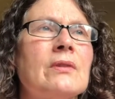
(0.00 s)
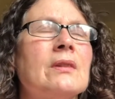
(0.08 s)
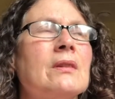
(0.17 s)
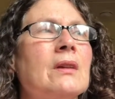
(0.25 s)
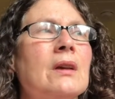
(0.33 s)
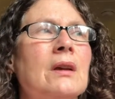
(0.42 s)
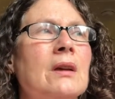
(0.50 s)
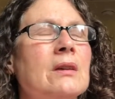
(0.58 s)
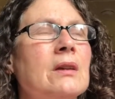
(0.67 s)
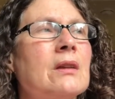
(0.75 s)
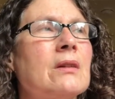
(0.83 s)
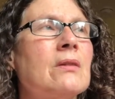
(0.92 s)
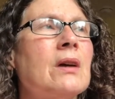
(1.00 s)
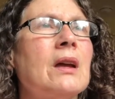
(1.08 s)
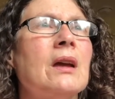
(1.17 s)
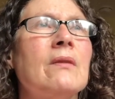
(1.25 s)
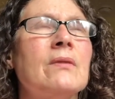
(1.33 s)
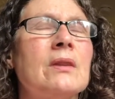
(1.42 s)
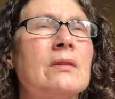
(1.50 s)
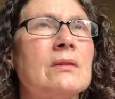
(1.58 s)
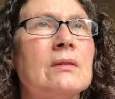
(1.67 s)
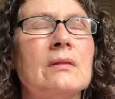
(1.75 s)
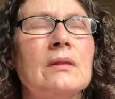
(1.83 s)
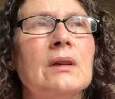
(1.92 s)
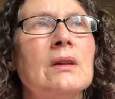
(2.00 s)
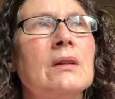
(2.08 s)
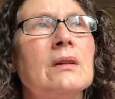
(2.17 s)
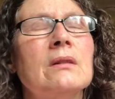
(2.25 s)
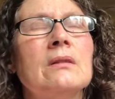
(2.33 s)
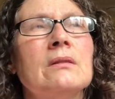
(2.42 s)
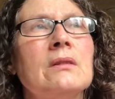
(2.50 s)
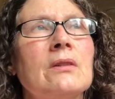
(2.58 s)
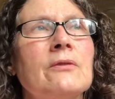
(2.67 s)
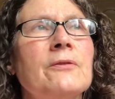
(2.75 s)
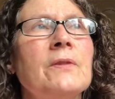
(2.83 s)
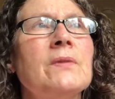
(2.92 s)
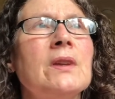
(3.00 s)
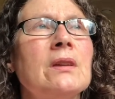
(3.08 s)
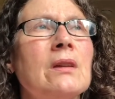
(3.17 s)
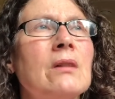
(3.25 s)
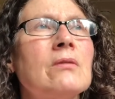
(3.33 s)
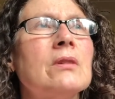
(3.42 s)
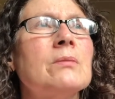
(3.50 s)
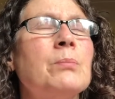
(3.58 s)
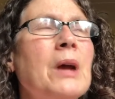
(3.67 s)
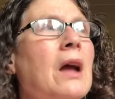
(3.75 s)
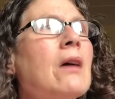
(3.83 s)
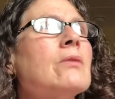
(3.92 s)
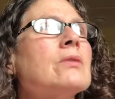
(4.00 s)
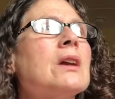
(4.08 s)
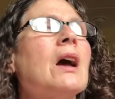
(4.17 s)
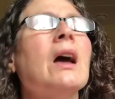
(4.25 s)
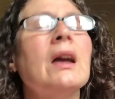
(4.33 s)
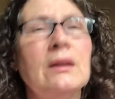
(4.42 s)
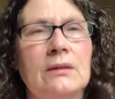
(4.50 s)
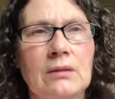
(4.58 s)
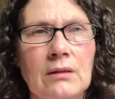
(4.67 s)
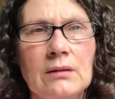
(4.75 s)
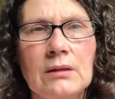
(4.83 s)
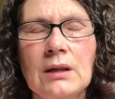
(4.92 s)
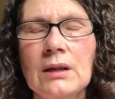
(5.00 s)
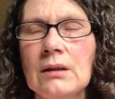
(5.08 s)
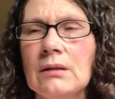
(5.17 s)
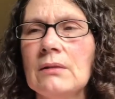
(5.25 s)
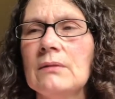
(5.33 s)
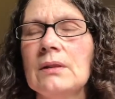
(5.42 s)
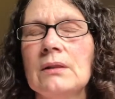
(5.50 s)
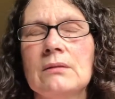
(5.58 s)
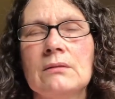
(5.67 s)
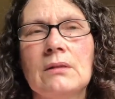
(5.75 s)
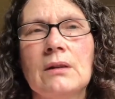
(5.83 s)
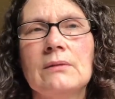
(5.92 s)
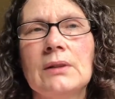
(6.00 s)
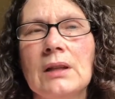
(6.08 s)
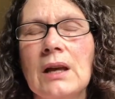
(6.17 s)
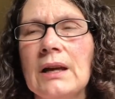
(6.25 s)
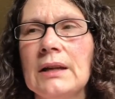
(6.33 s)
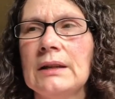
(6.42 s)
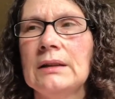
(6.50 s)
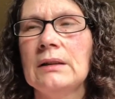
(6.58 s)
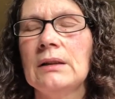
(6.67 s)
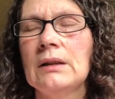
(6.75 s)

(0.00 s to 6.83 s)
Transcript: And, you know, I have this, you know, 1,500-pound kite on the end of a line.